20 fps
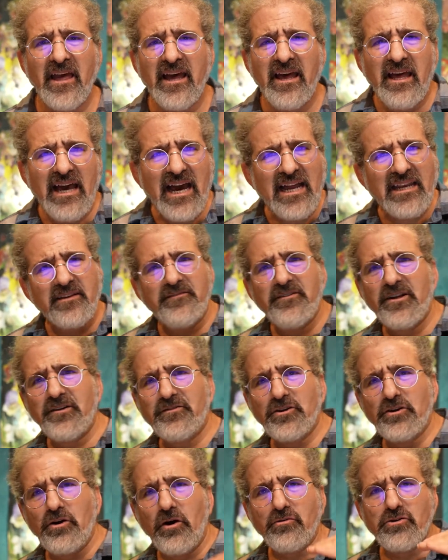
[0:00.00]
And even if you
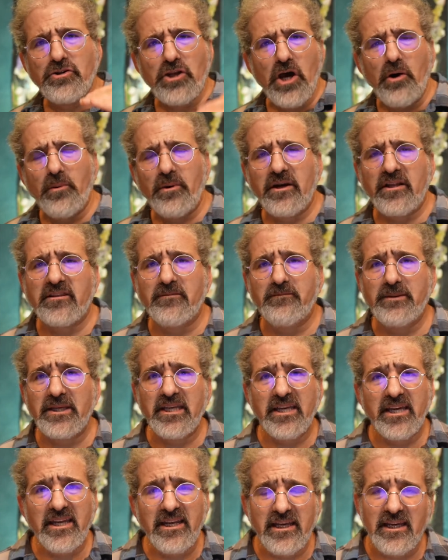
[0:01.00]
don't know it at the
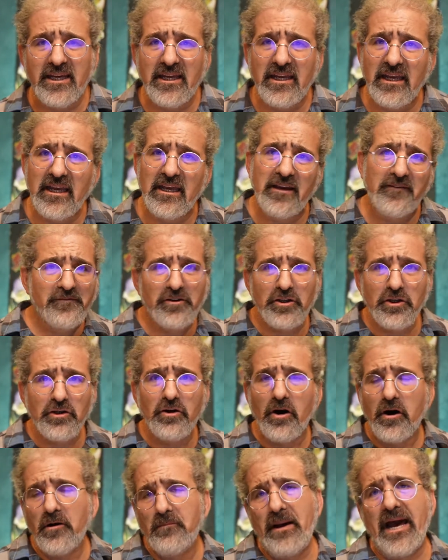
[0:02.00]
beginning, if you
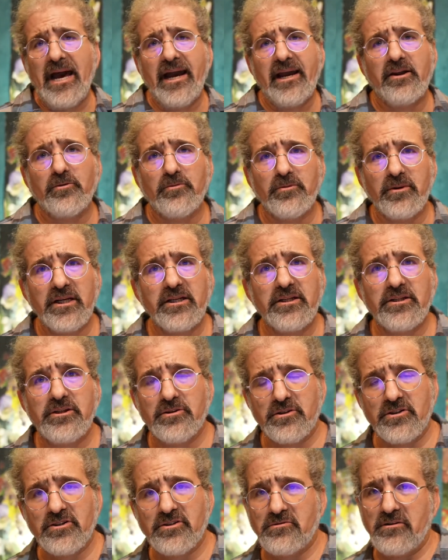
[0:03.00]
go back and read your
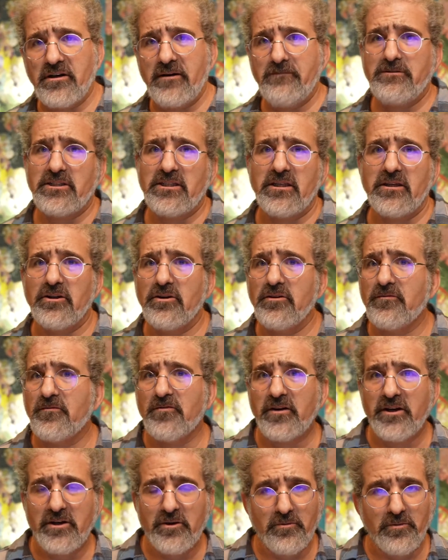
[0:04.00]
scripts that you've
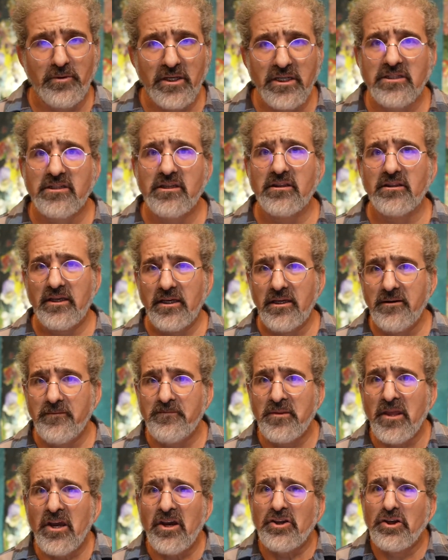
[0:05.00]
written recently,
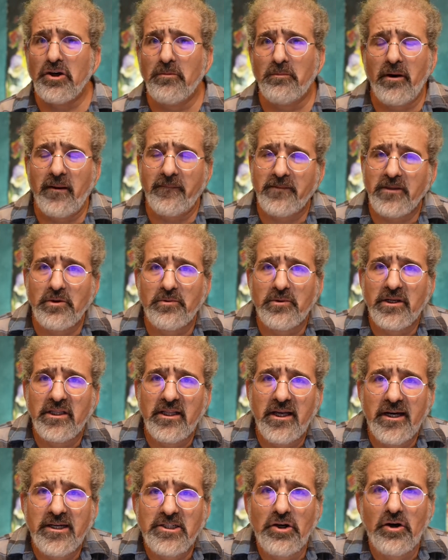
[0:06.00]
you'll probably
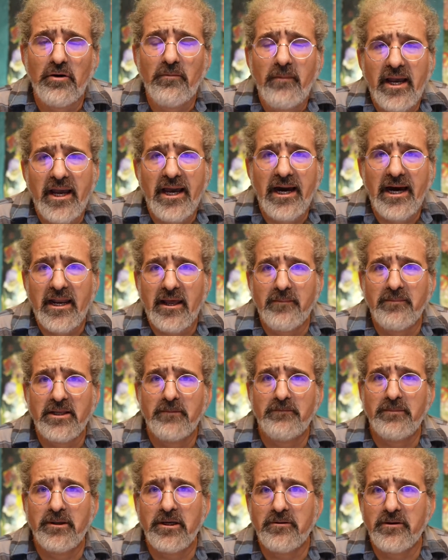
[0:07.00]
realize, oh my God, I'm in a
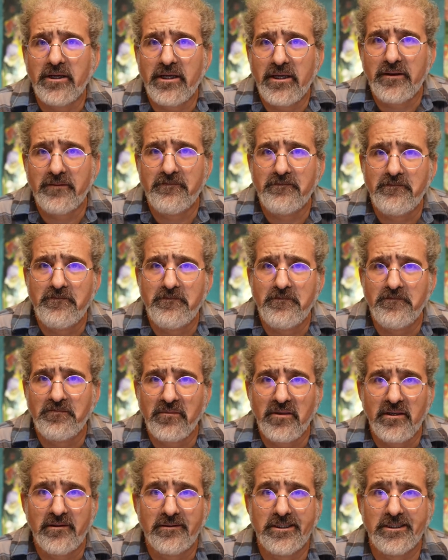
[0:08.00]
period.
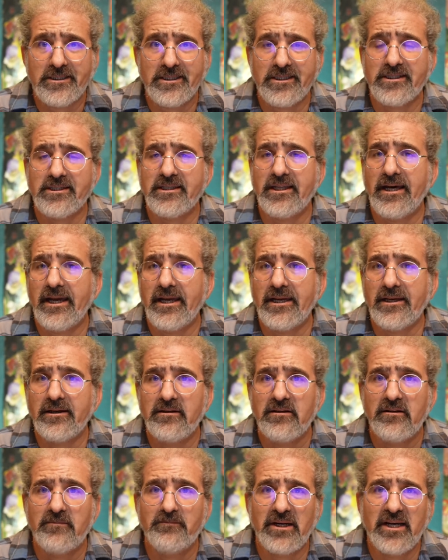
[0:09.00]
Just like
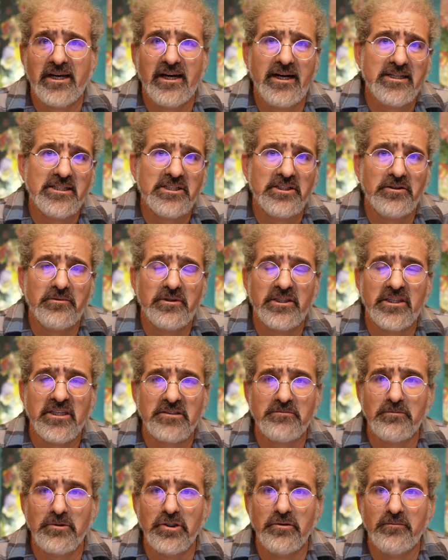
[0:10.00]
Picasso with his
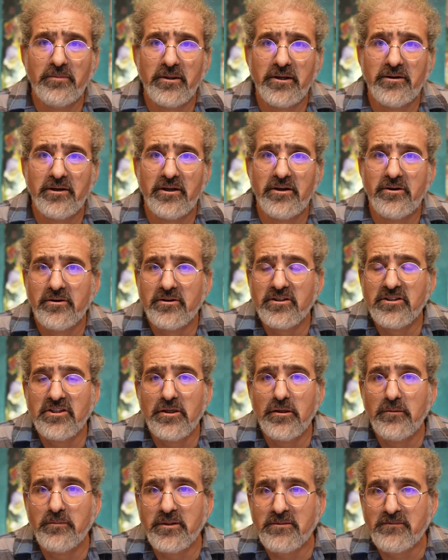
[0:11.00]
blue period or his
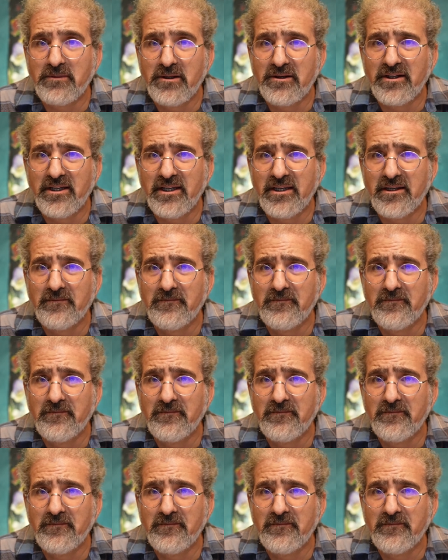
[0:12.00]
cubist period.